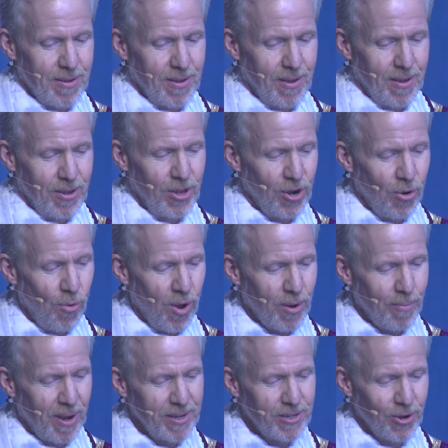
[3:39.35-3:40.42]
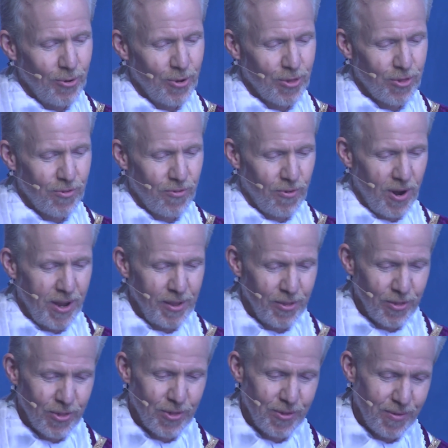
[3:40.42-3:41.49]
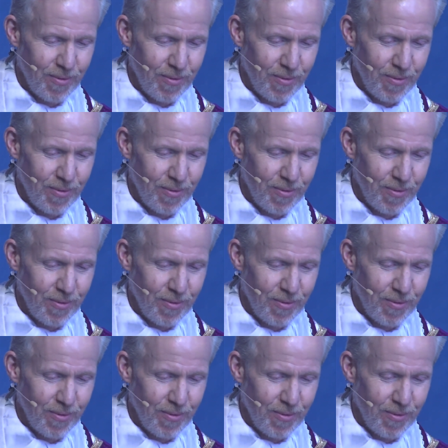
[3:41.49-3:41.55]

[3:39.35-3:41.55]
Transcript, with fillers: You know, one of my dearest friends